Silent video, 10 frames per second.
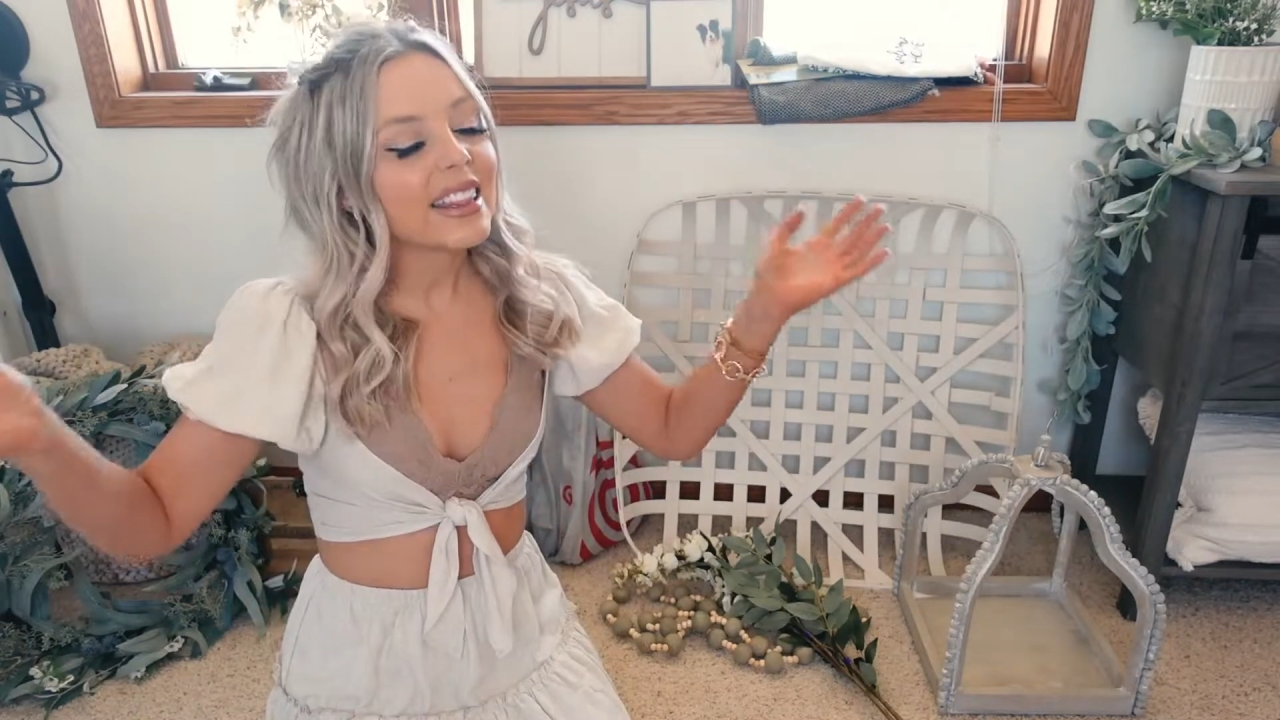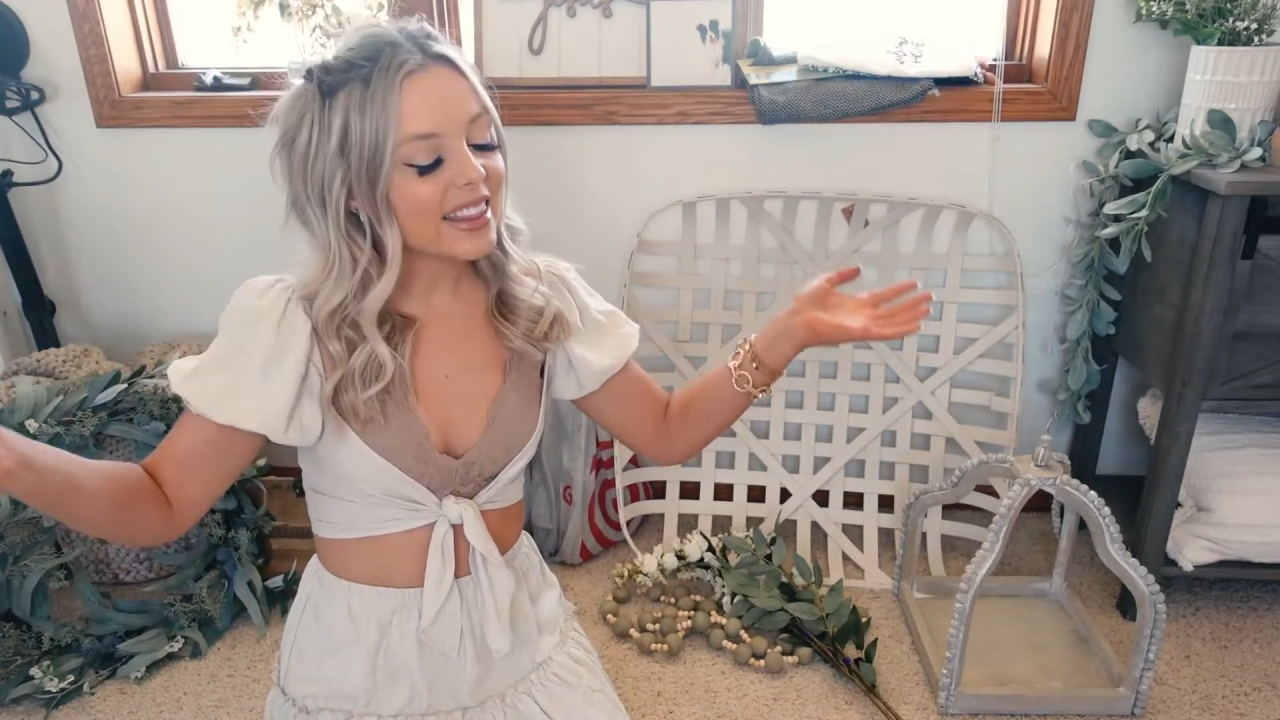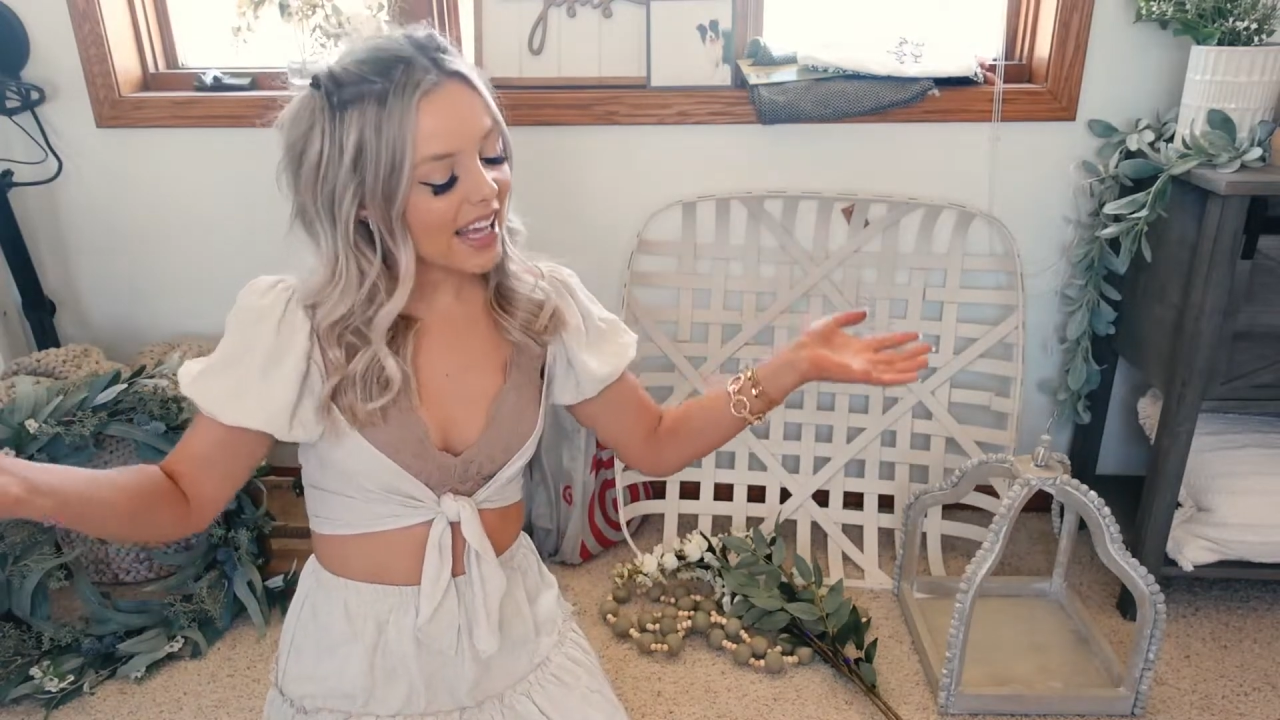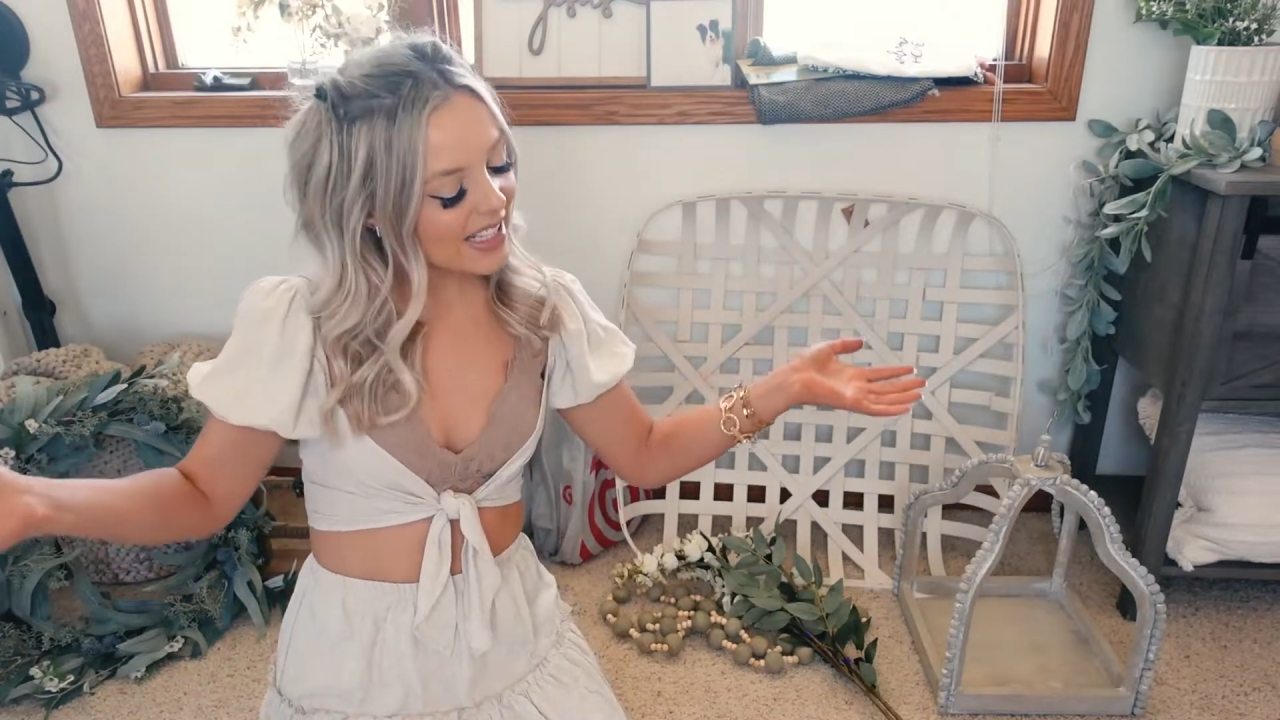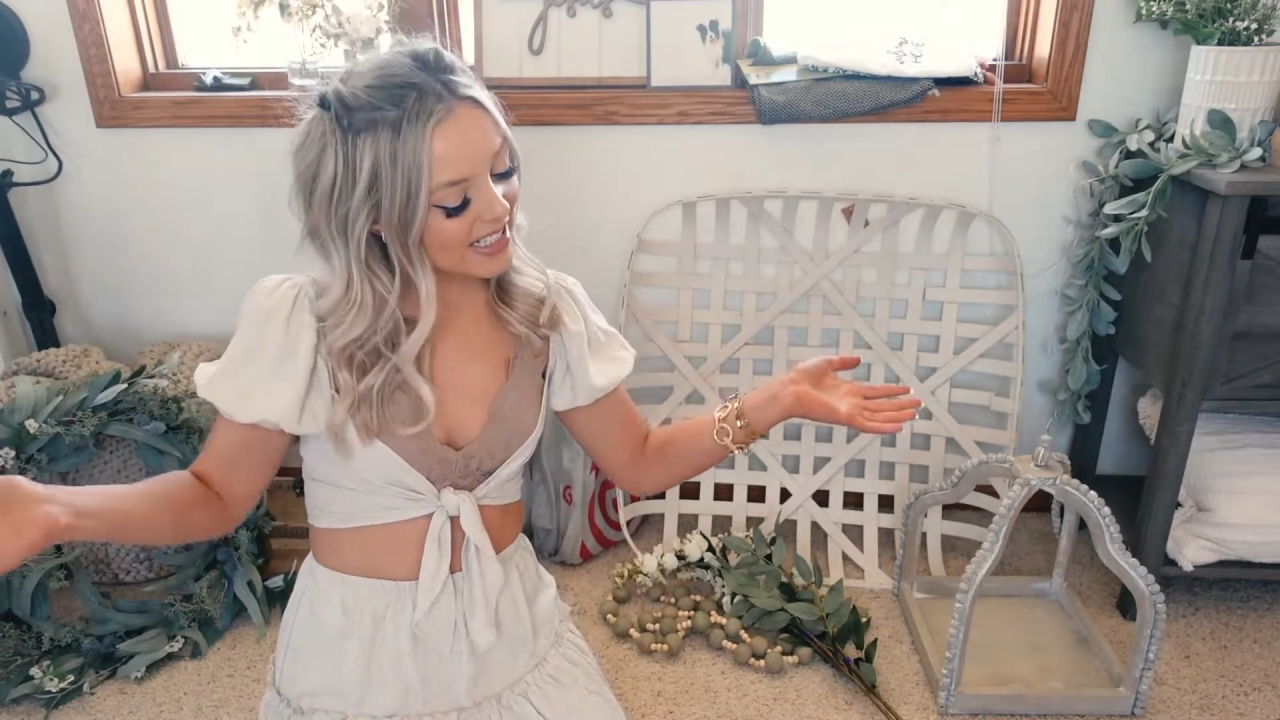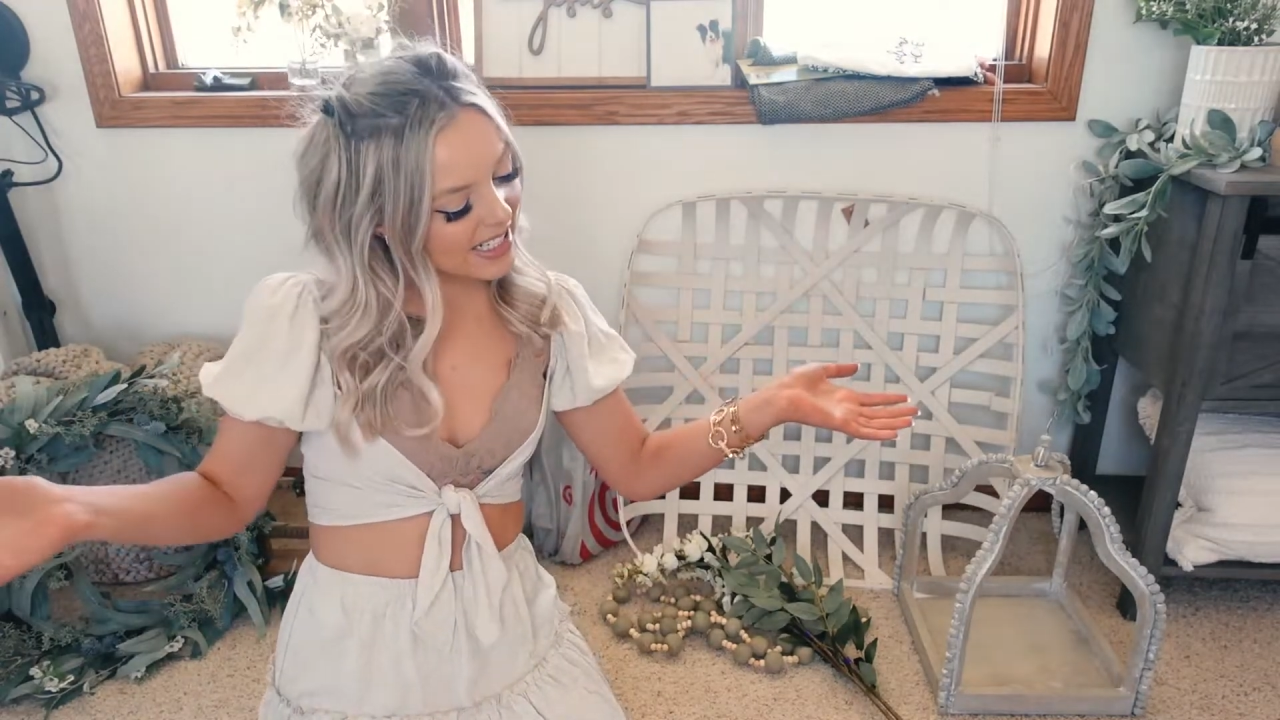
let's